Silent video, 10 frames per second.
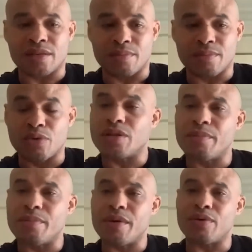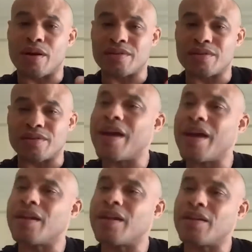as a Muslim man or as a
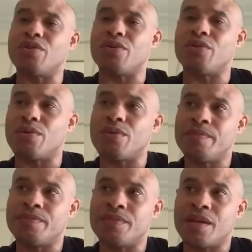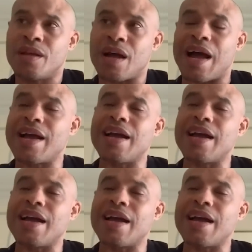man in general, mm-hmm.